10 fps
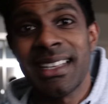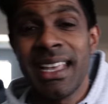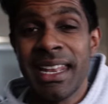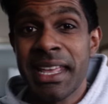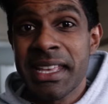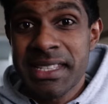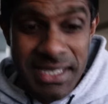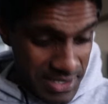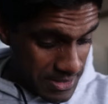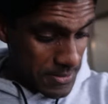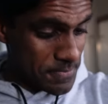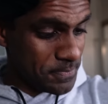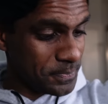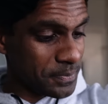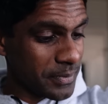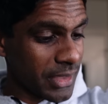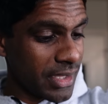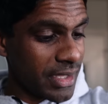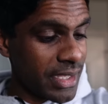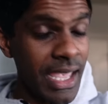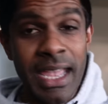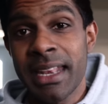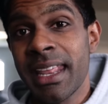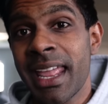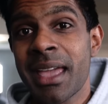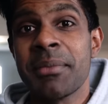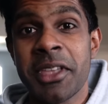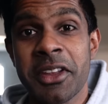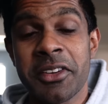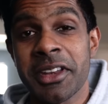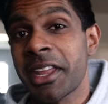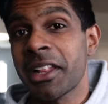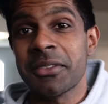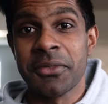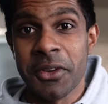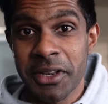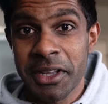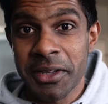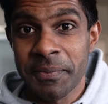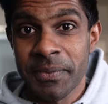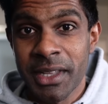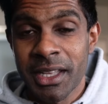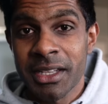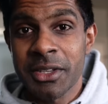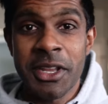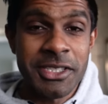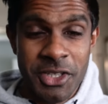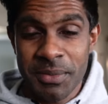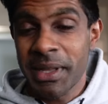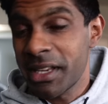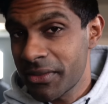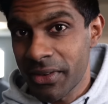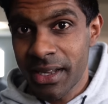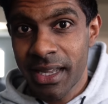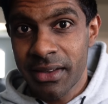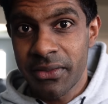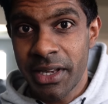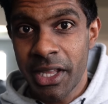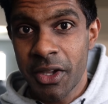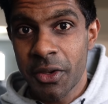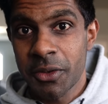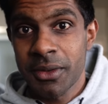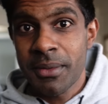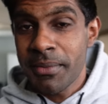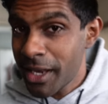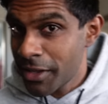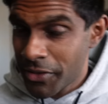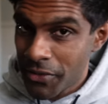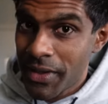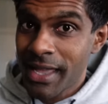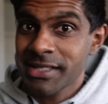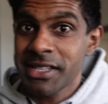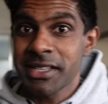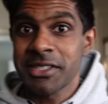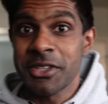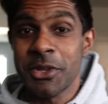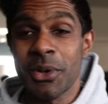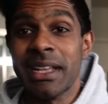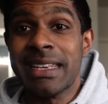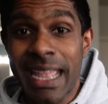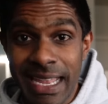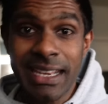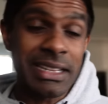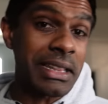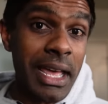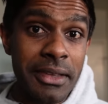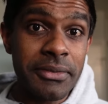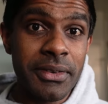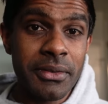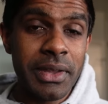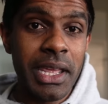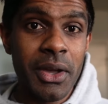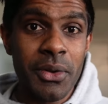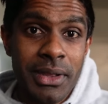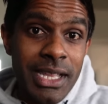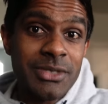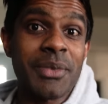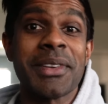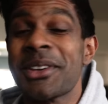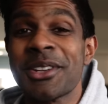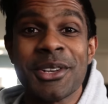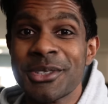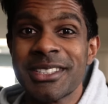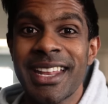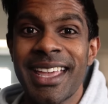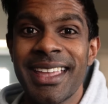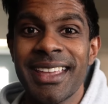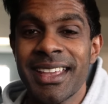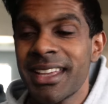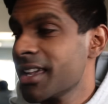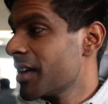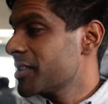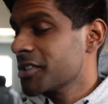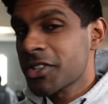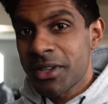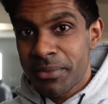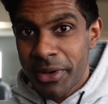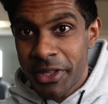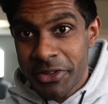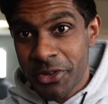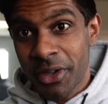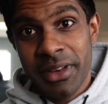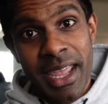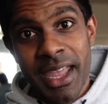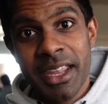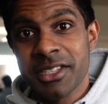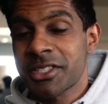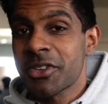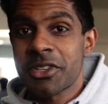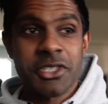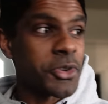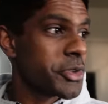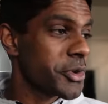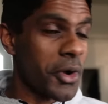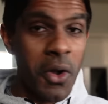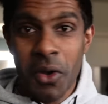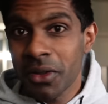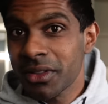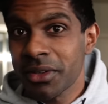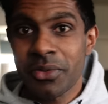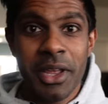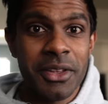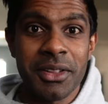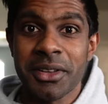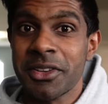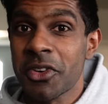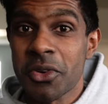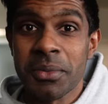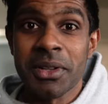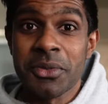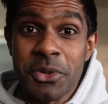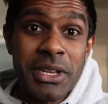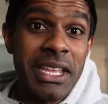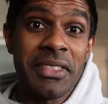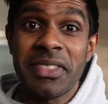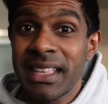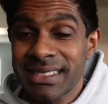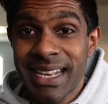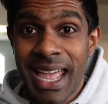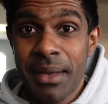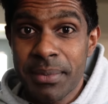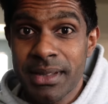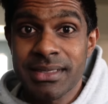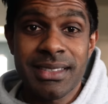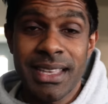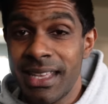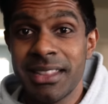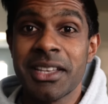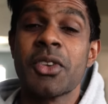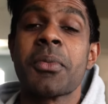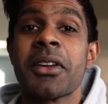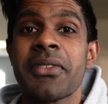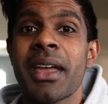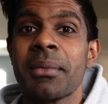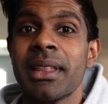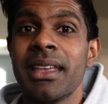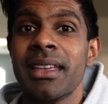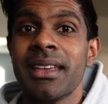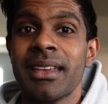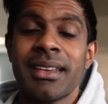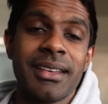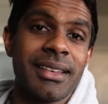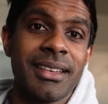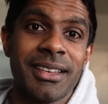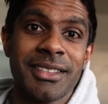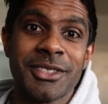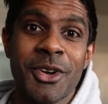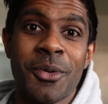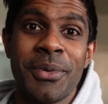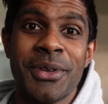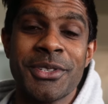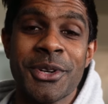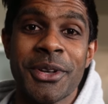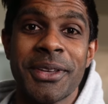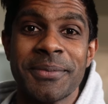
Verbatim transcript: It is 8 a.m. here in California. Today is going to be a different kind of video. Many of you have asked us to do a day in the life video, and that's what we're going to do today. We're just going to bring you through our day, just going to show you all the regular, normal, routine things that happen in the Kumar family. So hope you enjoy.